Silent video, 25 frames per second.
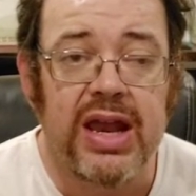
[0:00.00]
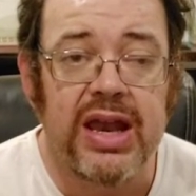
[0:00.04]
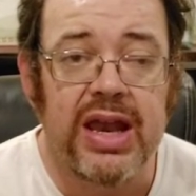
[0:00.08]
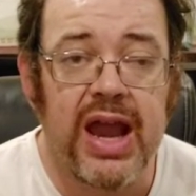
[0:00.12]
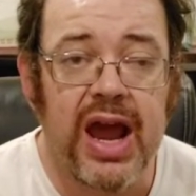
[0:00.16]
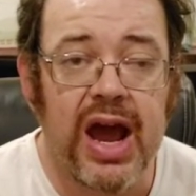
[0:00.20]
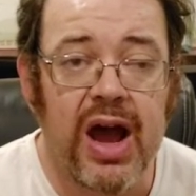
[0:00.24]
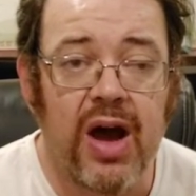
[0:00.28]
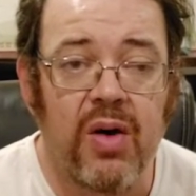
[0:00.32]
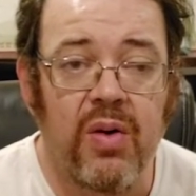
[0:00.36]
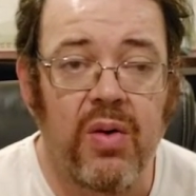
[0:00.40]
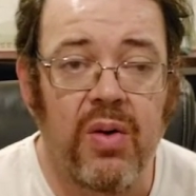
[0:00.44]

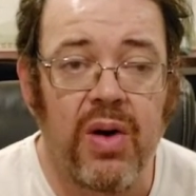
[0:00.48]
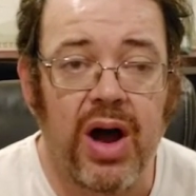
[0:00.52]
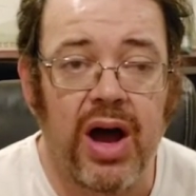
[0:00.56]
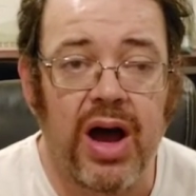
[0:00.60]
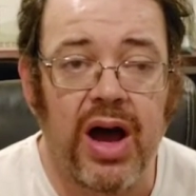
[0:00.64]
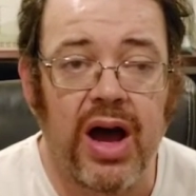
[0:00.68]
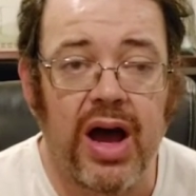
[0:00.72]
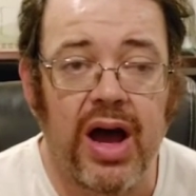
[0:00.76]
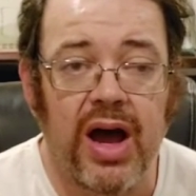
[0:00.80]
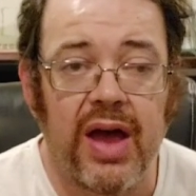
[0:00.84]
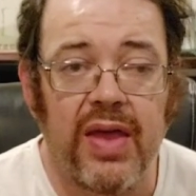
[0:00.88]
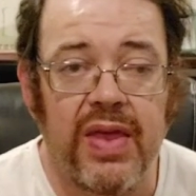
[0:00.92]
Now
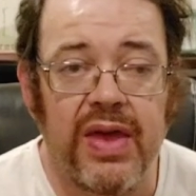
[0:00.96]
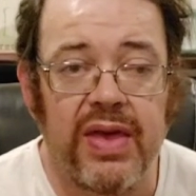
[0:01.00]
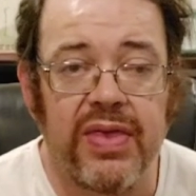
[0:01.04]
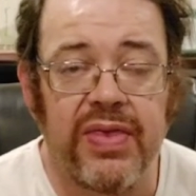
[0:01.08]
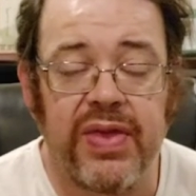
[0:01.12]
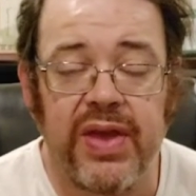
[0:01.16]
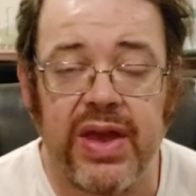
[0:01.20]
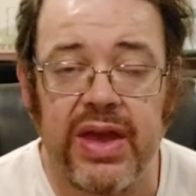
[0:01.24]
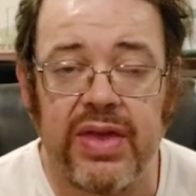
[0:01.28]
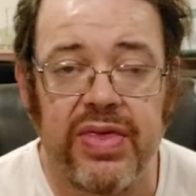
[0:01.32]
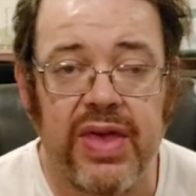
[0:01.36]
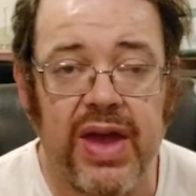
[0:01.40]
uh, they
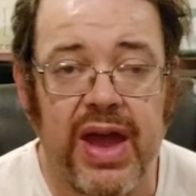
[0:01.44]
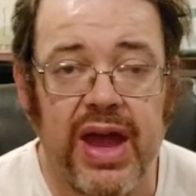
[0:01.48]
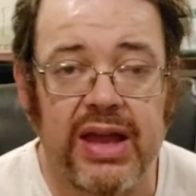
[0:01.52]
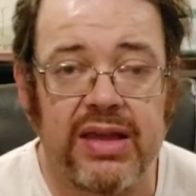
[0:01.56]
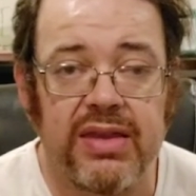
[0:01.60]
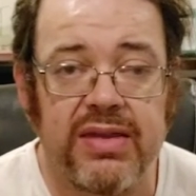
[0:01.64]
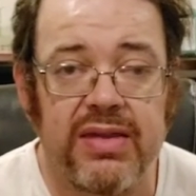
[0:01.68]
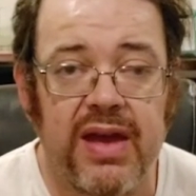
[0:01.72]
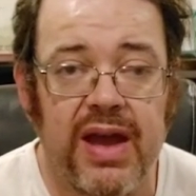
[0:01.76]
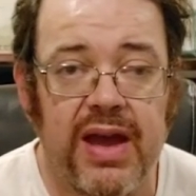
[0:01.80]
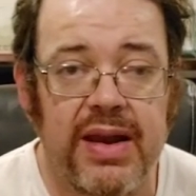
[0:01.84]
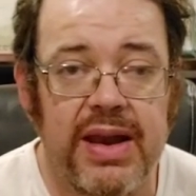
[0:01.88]
think
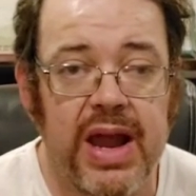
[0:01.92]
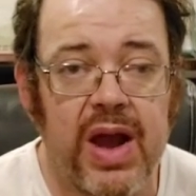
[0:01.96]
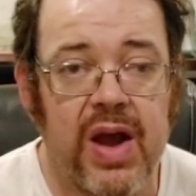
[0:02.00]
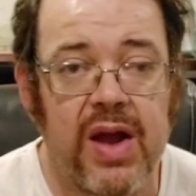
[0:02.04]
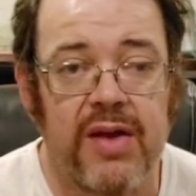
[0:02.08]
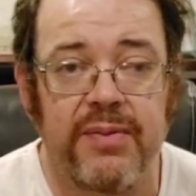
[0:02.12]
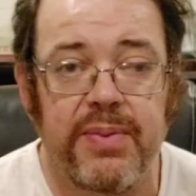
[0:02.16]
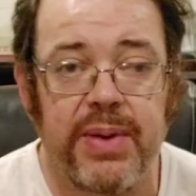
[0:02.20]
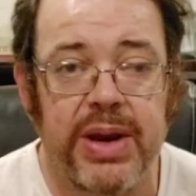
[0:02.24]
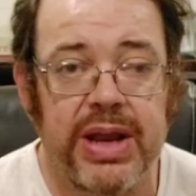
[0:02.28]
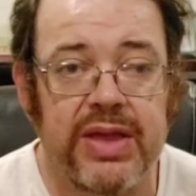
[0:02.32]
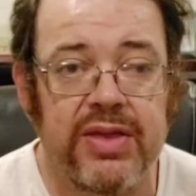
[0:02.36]
that uh,
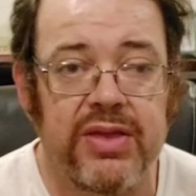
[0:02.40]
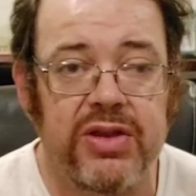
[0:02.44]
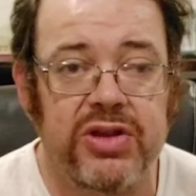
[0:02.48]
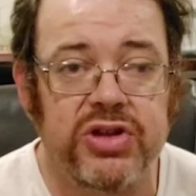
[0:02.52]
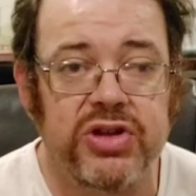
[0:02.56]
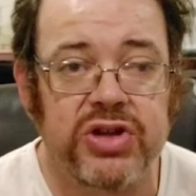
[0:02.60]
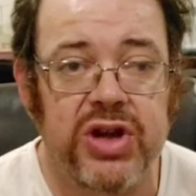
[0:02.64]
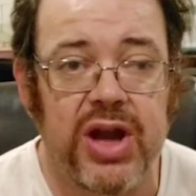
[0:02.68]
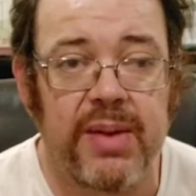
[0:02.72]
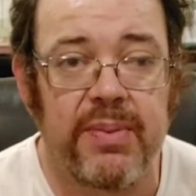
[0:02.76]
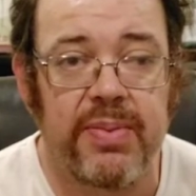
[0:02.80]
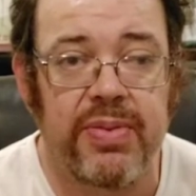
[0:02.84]
now everybody in the
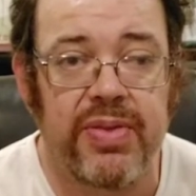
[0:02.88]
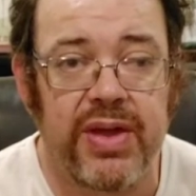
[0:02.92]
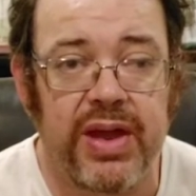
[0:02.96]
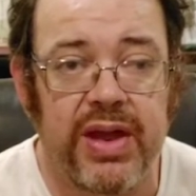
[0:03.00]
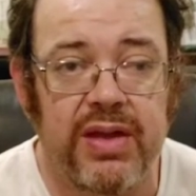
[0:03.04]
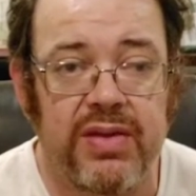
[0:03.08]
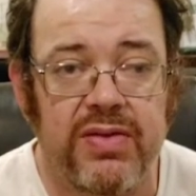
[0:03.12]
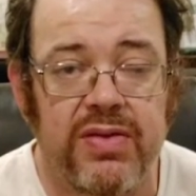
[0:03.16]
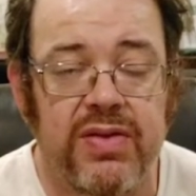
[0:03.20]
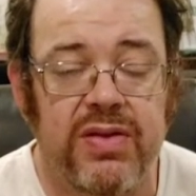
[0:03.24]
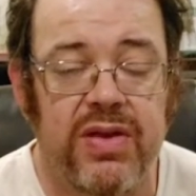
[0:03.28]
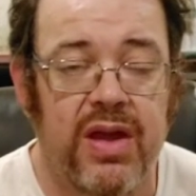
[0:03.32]
tribe
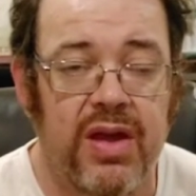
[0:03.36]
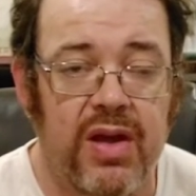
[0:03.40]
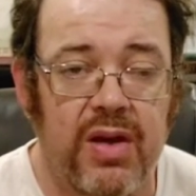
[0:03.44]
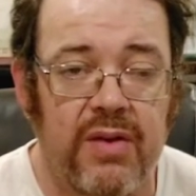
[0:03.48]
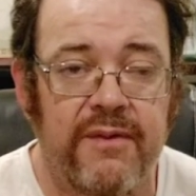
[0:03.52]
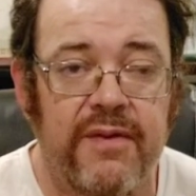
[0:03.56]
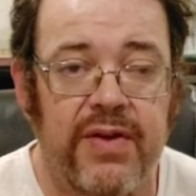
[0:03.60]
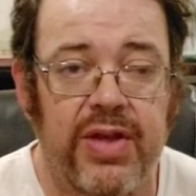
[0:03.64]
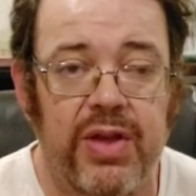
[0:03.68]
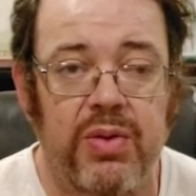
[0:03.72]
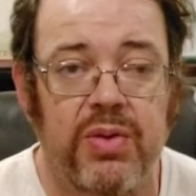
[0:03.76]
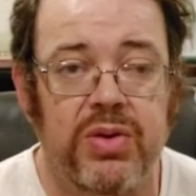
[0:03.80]
thinks
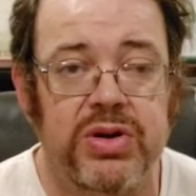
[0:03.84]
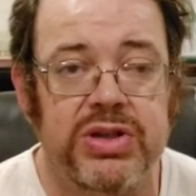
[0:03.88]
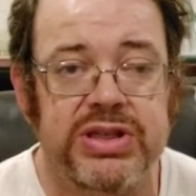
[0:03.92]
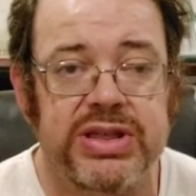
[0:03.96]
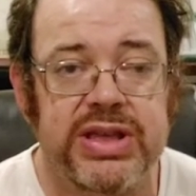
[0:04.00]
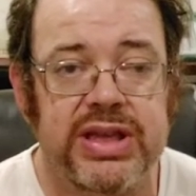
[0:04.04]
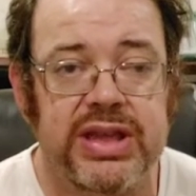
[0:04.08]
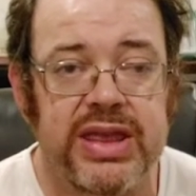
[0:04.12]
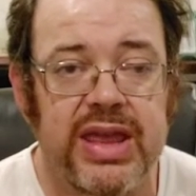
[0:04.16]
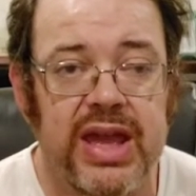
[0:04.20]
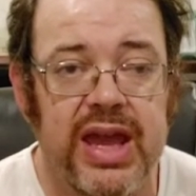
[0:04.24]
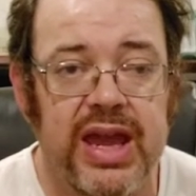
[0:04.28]
the fellow
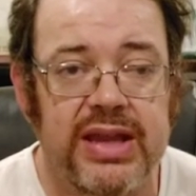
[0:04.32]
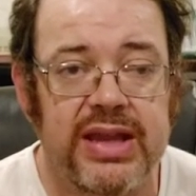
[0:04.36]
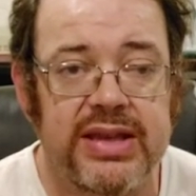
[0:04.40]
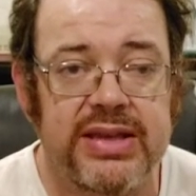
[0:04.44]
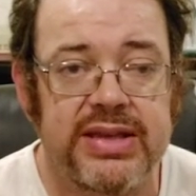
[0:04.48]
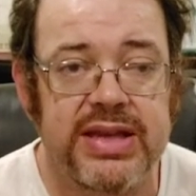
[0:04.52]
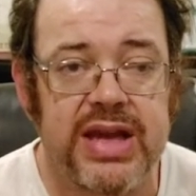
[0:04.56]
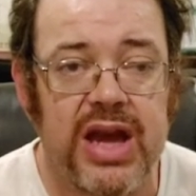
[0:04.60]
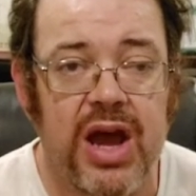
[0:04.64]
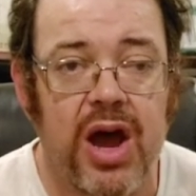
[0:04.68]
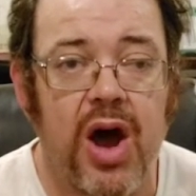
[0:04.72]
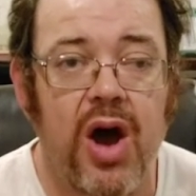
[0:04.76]
warriors think
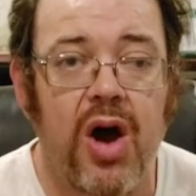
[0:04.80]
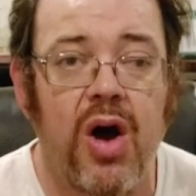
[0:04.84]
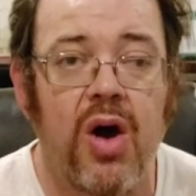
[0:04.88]
that uh,